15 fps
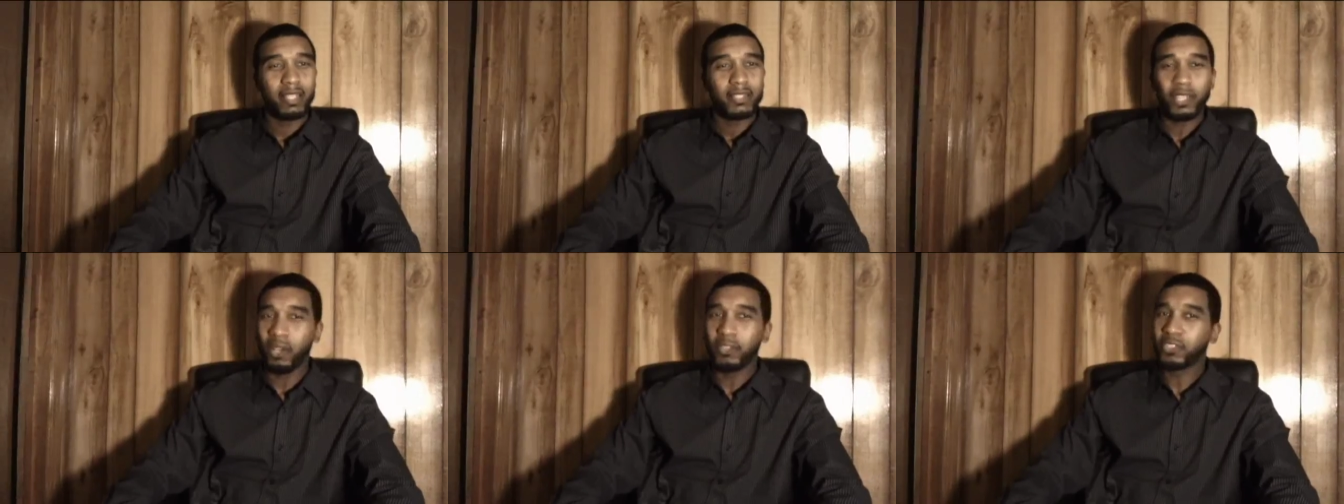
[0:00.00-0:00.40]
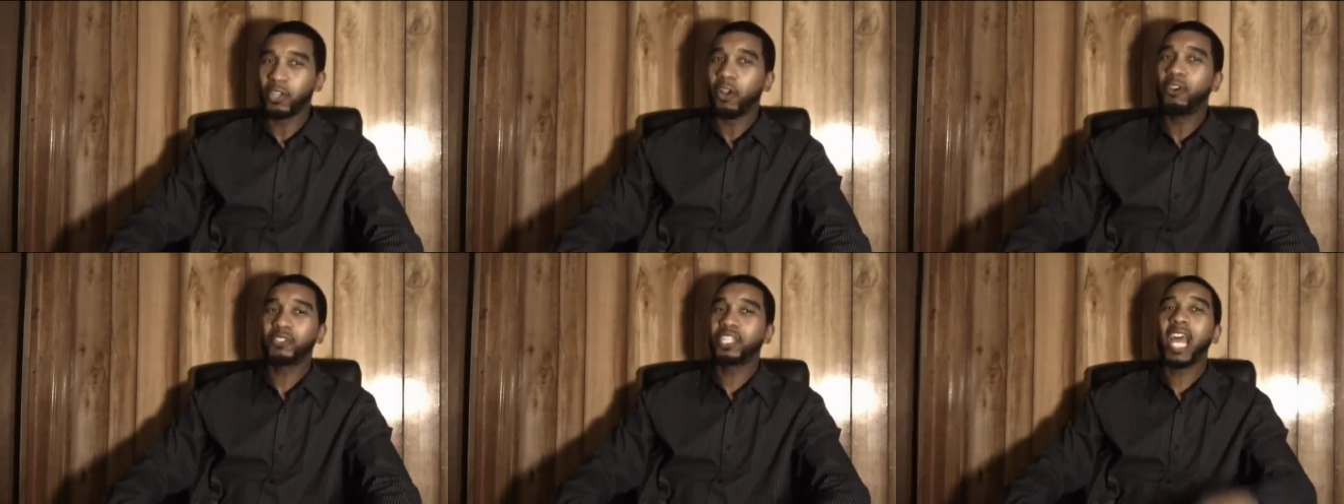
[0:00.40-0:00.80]
So
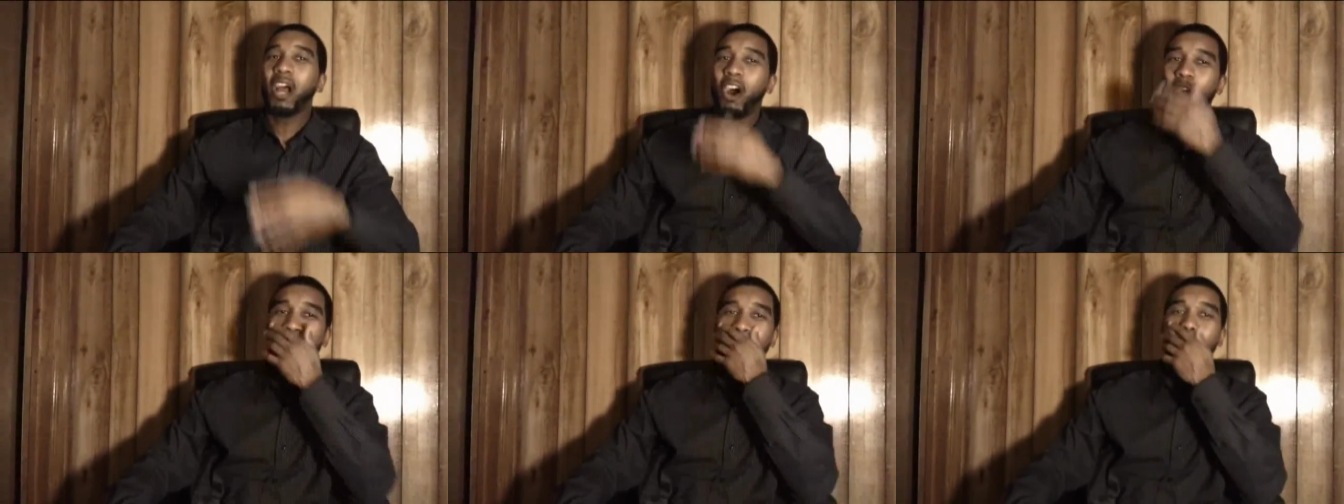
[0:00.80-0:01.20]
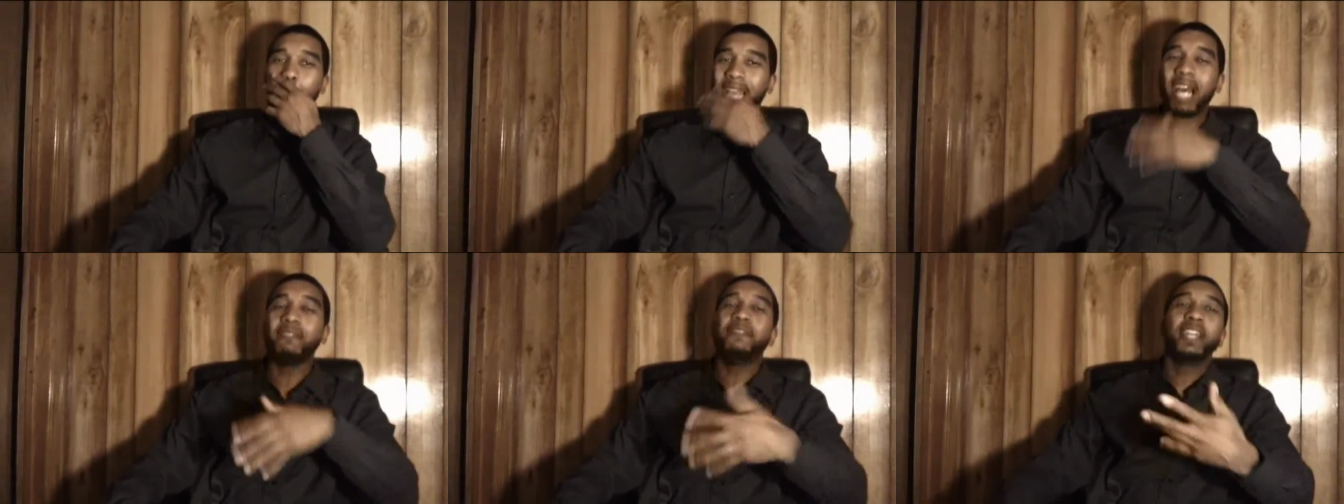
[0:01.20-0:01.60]
don't say, oh,
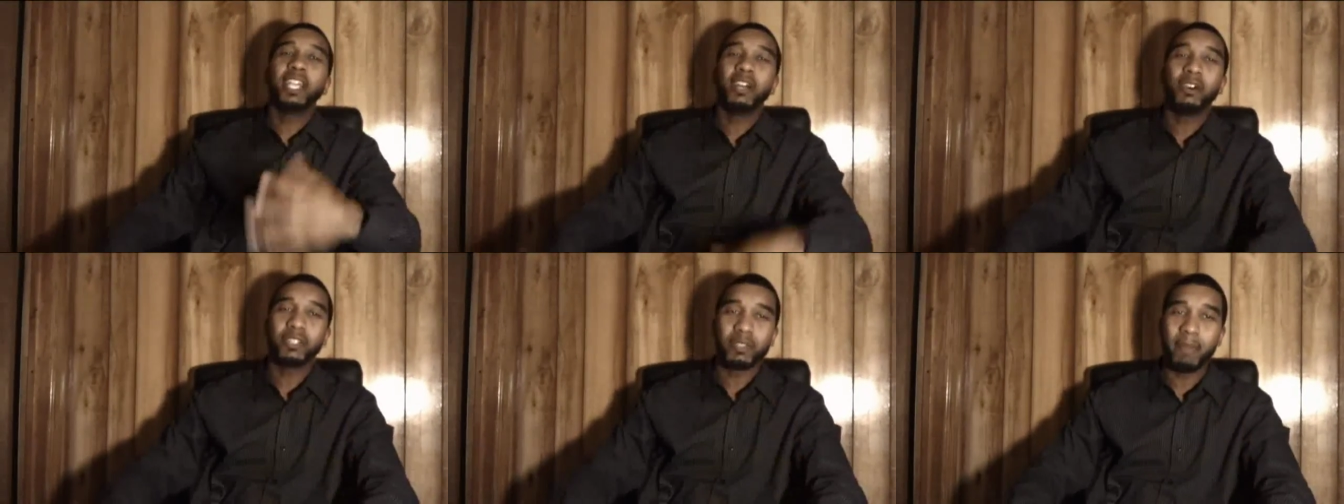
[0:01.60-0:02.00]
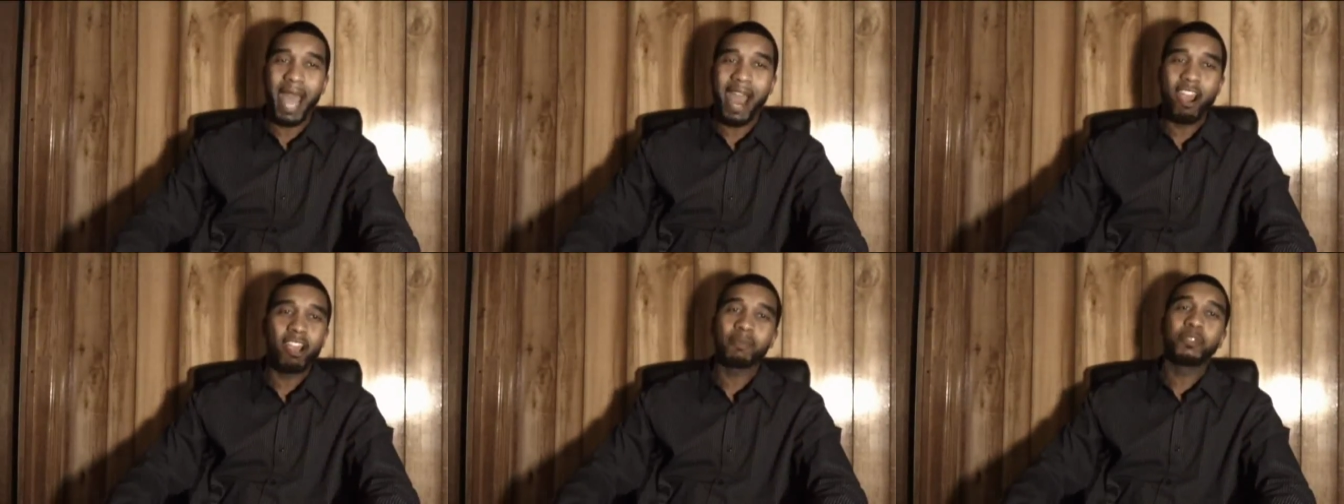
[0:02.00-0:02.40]
well, we got videos
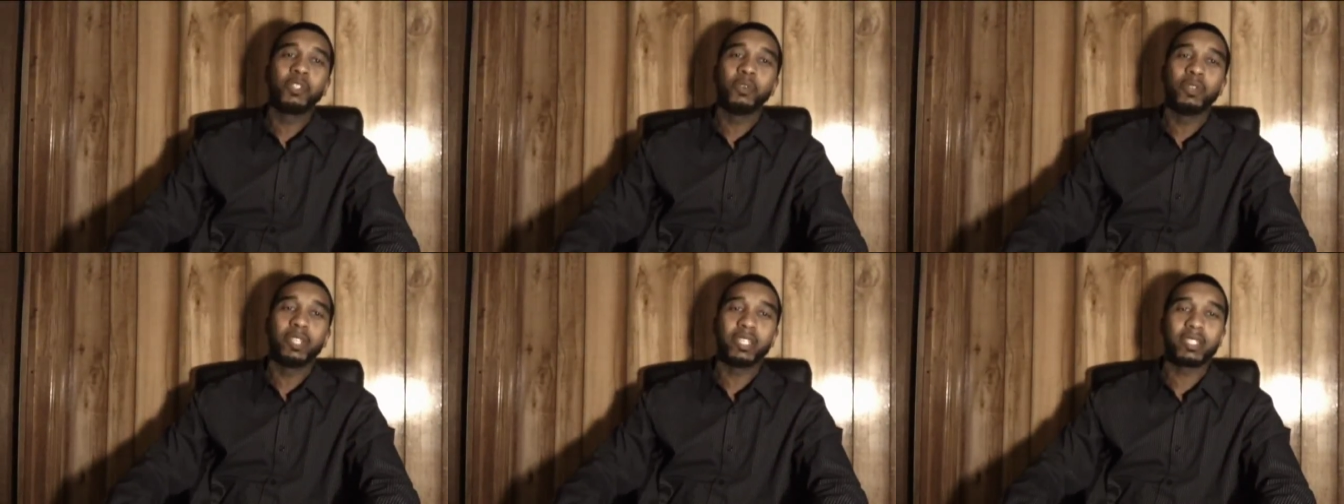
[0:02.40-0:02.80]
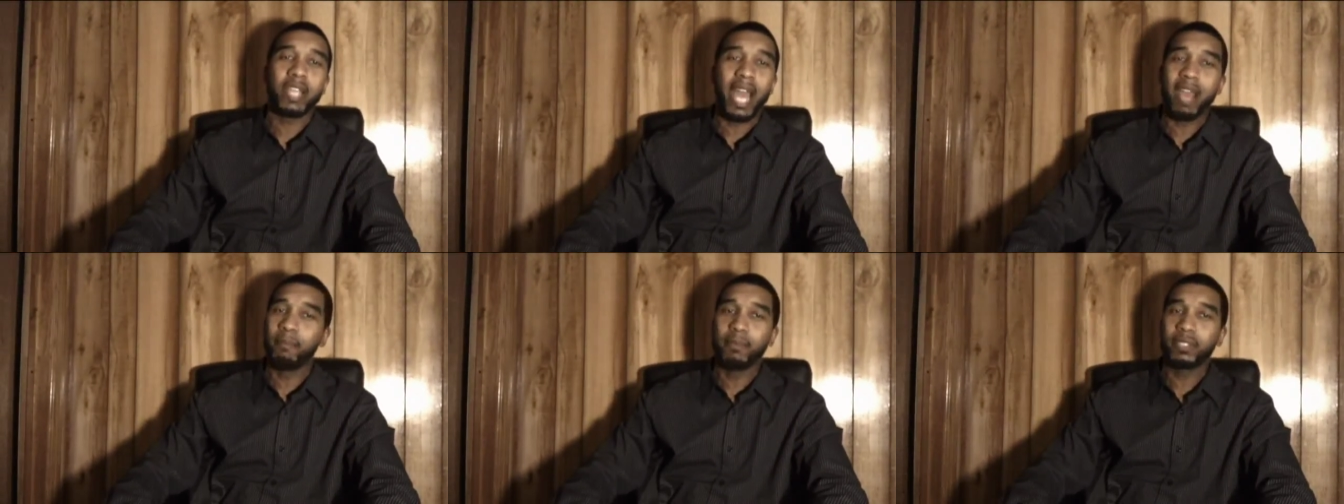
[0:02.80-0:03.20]
of Arabs doing
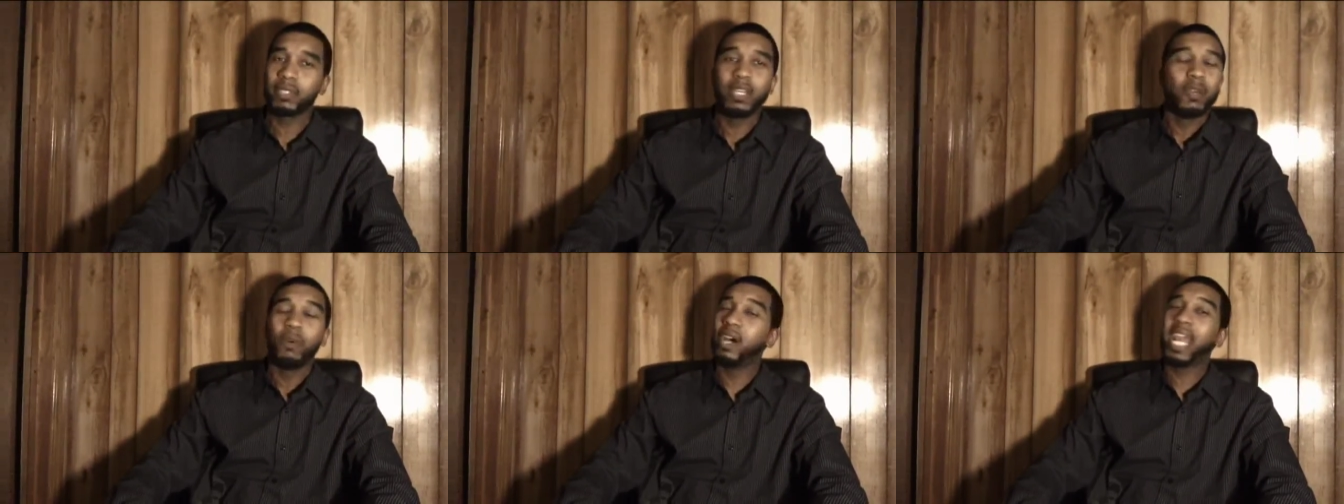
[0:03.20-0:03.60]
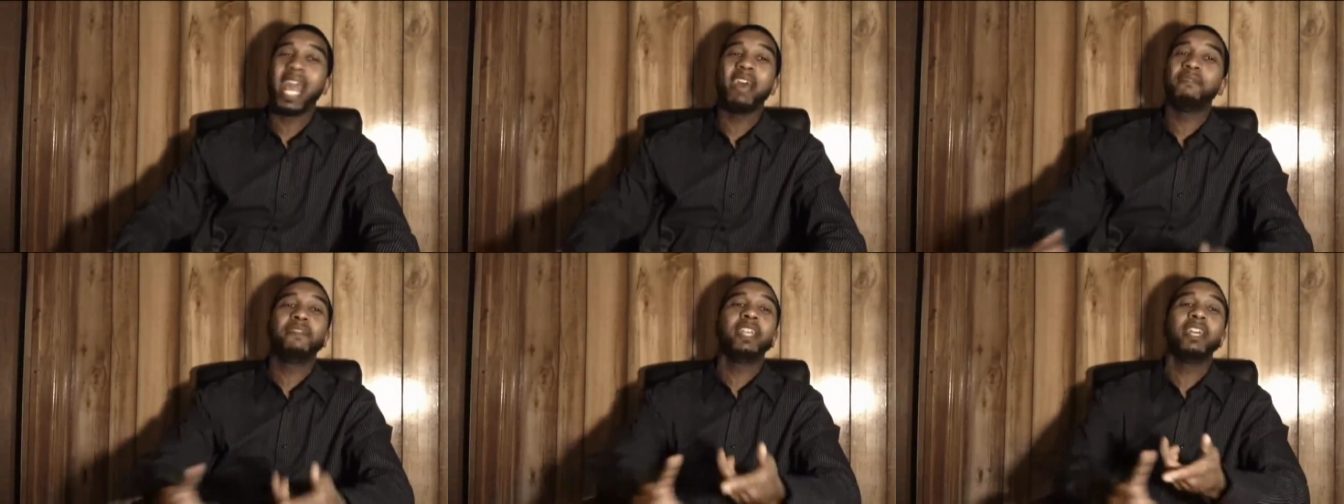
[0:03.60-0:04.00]
this. Well,
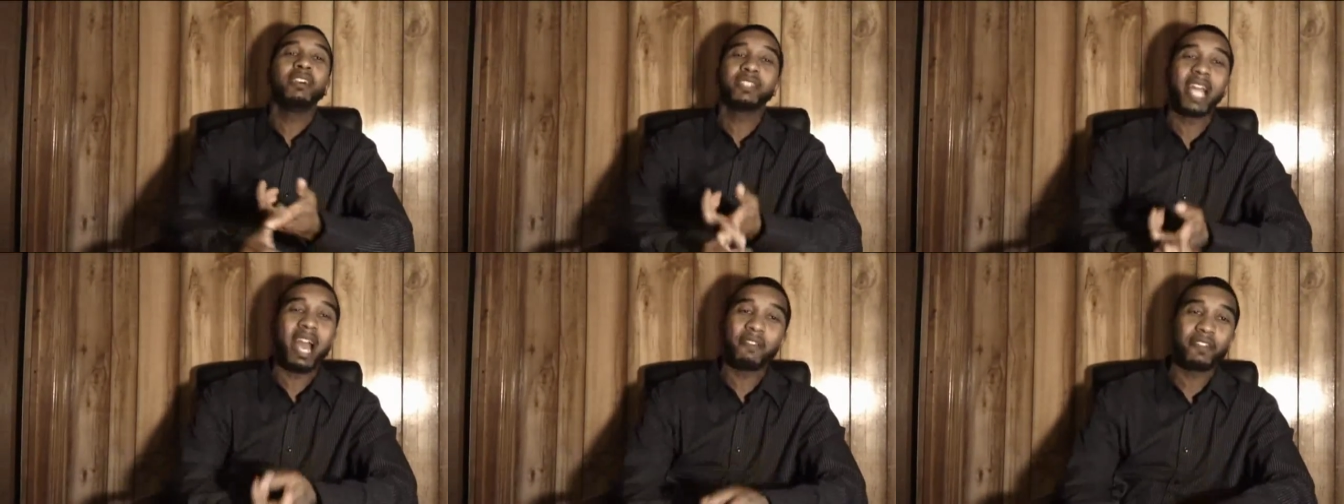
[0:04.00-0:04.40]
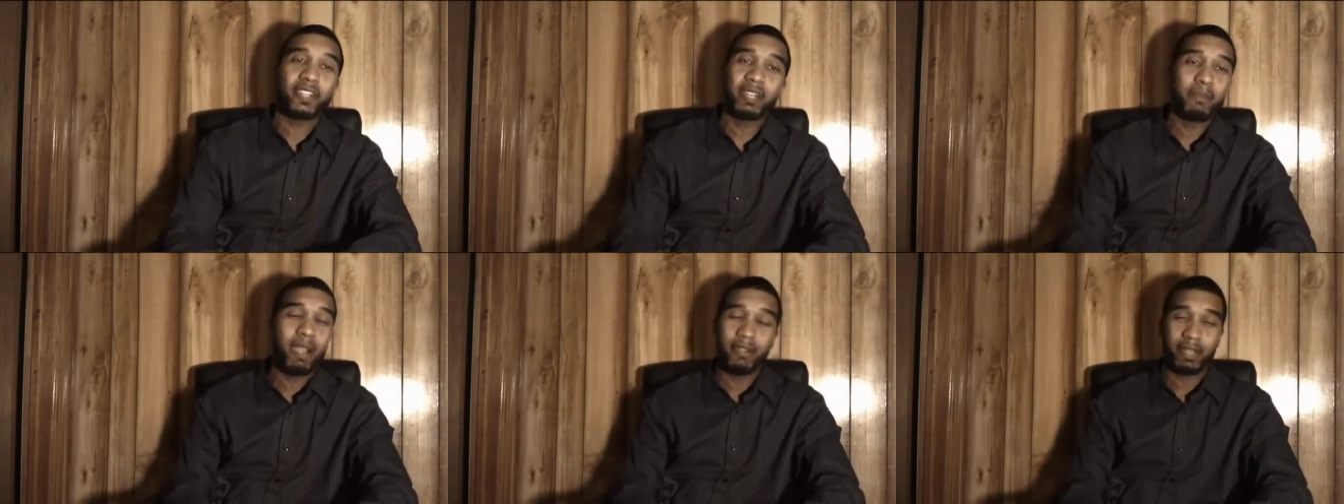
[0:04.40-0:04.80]
they have videos of
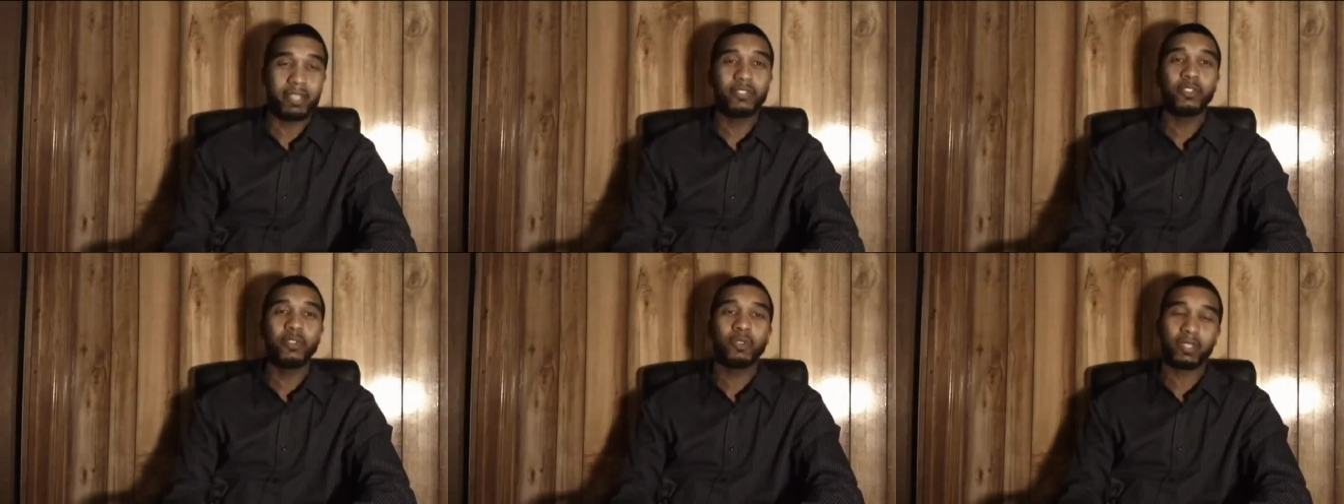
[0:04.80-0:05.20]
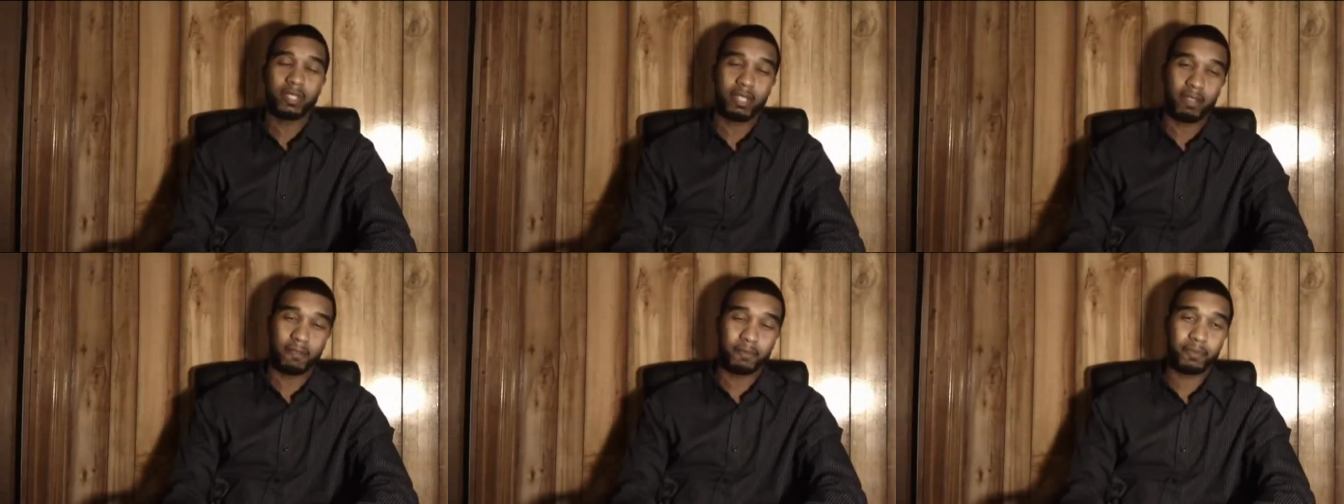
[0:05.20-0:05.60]
African Americans doing
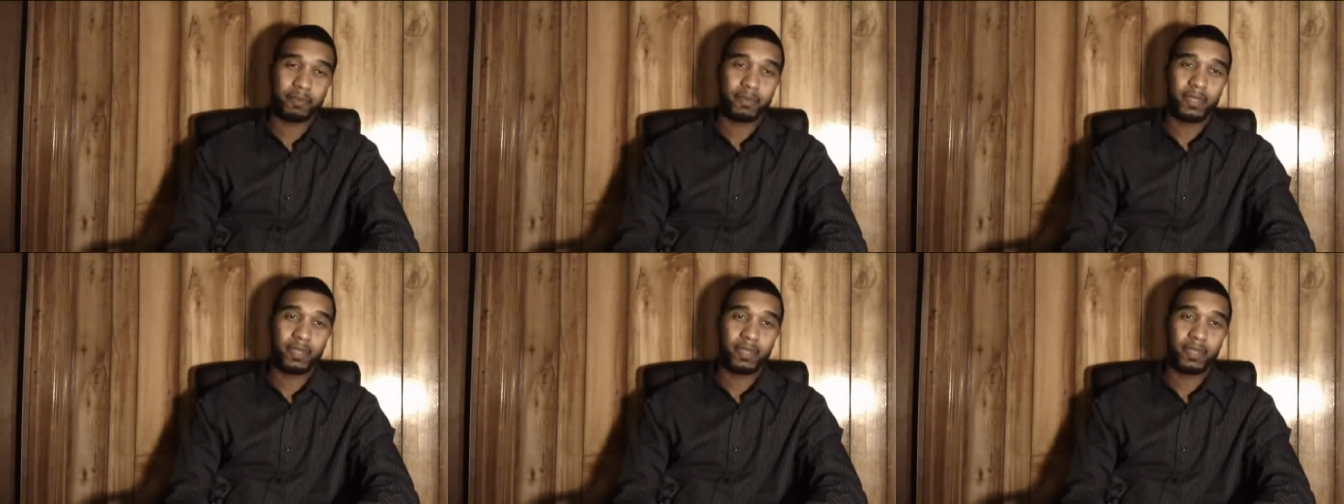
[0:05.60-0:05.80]
stuff.